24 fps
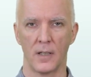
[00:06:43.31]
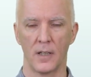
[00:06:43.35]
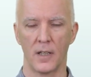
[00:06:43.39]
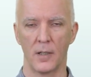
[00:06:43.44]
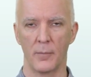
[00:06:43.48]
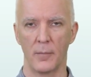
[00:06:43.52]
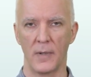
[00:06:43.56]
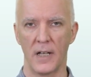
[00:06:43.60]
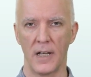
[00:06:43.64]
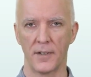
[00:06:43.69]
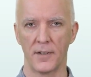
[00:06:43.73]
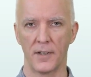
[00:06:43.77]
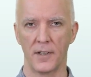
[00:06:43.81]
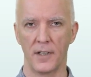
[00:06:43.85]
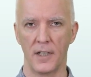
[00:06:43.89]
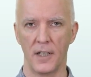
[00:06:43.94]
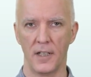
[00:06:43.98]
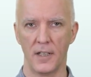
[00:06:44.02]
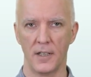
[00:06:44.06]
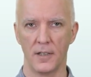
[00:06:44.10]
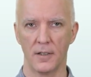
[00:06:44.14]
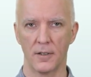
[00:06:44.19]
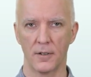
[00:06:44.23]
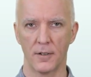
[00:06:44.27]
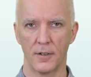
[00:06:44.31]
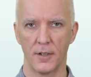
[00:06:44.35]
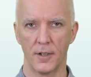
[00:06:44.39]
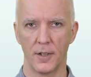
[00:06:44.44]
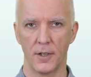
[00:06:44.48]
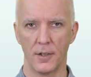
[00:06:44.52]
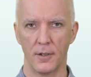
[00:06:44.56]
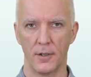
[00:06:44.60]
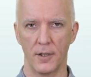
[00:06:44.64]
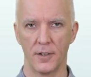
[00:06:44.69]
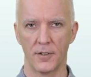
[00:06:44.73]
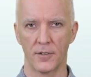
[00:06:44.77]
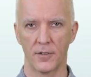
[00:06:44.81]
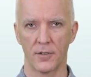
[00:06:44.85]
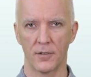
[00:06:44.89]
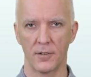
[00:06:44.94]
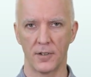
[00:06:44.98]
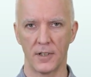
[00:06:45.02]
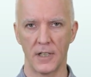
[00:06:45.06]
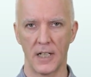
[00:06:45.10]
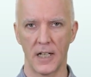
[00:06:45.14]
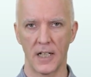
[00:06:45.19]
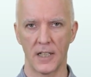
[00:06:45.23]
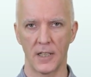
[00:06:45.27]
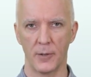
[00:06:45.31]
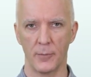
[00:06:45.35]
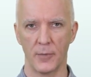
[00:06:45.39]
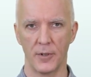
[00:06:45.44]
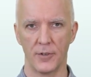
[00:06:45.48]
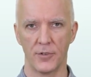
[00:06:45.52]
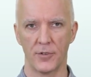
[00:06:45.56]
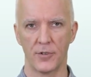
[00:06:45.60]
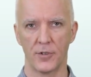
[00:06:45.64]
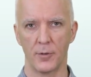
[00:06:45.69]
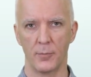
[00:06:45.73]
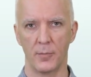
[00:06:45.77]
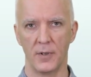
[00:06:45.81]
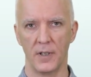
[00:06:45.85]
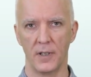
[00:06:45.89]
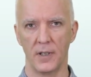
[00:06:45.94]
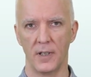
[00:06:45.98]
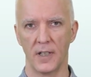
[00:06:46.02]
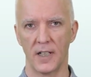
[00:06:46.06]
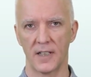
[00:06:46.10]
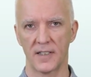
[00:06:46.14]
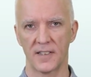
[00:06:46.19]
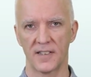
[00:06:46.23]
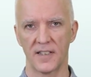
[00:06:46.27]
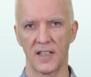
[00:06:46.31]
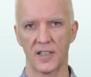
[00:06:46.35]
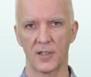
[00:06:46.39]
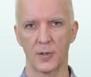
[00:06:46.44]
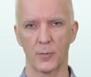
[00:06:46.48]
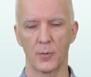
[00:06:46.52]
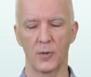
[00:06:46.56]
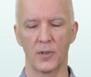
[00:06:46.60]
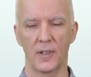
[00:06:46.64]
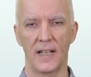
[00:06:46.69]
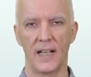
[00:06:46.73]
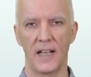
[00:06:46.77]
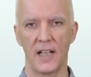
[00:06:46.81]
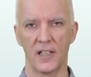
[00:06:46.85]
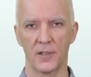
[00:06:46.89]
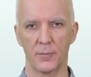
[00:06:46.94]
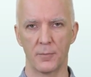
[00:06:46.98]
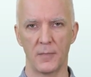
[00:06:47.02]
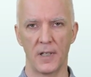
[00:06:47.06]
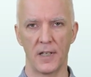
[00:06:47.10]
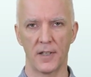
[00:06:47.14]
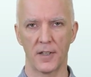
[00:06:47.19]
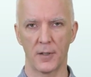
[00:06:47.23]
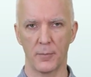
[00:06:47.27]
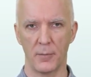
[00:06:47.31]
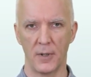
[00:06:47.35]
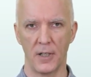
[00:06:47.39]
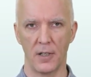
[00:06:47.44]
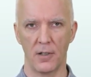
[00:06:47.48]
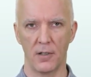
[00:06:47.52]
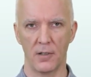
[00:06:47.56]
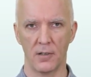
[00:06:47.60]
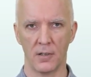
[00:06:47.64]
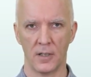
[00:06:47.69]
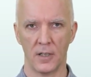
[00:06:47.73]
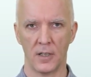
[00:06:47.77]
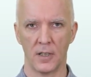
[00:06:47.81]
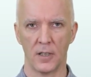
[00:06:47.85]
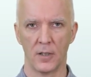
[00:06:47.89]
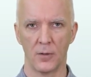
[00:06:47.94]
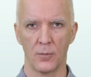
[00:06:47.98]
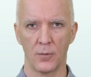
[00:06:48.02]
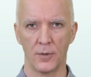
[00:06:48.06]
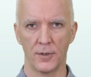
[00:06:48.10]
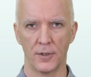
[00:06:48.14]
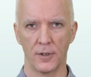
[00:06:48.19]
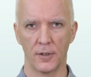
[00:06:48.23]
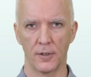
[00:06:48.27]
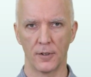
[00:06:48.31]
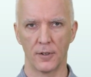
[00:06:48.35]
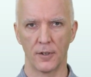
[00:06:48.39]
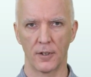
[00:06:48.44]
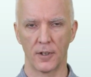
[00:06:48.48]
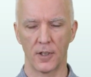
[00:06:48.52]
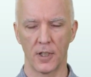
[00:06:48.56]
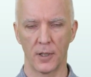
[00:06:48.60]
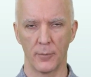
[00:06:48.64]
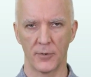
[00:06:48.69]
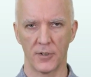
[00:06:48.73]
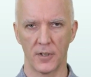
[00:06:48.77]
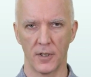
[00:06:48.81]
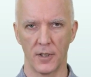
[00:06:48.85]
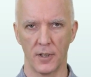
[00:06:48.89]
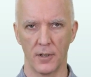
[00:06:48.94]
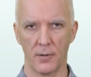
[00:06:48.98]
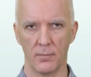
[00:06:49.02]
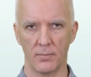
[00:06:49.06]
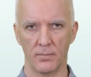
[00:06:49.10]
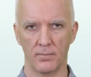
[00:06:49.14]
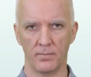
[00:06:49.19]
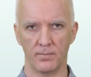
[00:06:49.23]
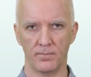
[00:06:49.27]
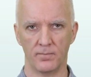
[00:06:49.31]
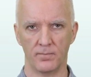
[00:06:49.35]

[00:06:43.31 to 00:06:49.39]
The math in any learning units or documents should be accessible as MathML when the learner comes to them.